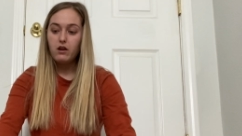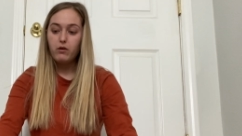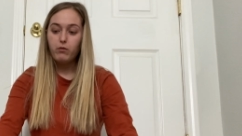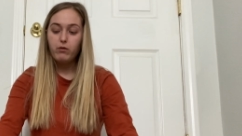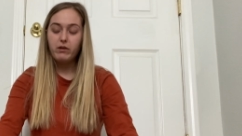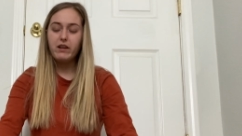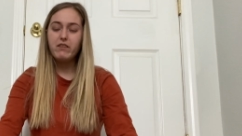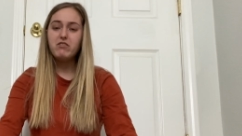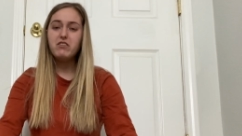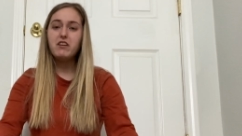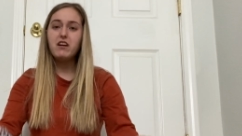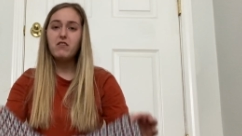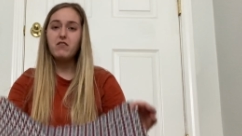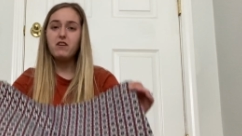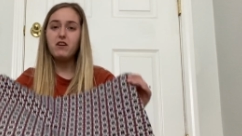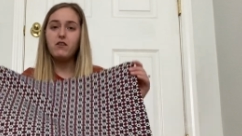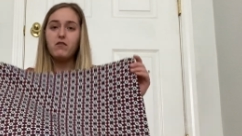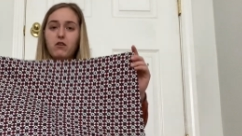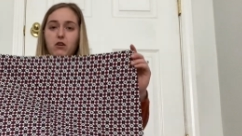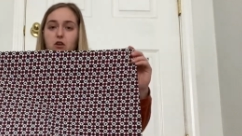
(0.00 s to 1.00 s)
left enough
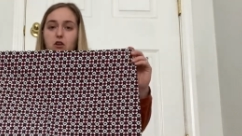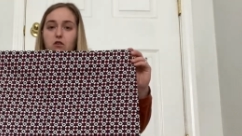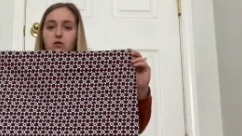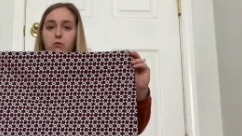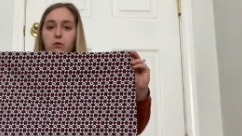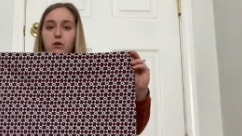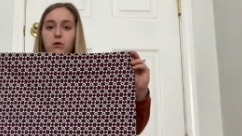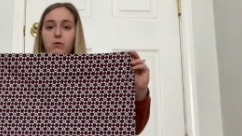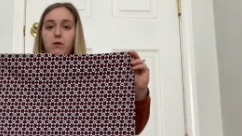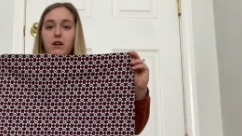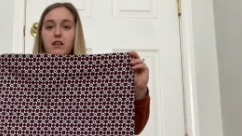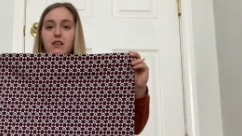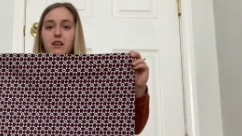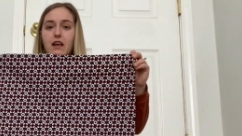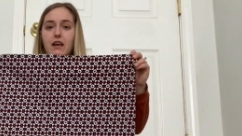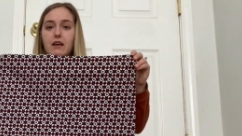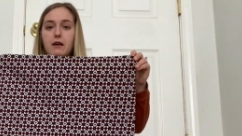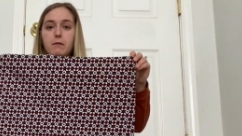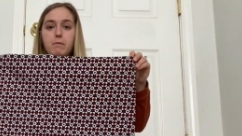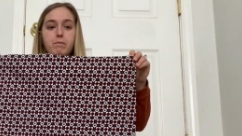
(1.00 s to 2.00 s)
here if you just want to run
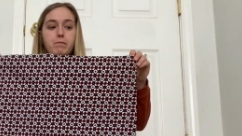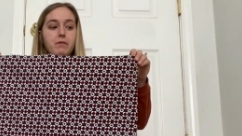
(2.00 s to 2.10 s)
like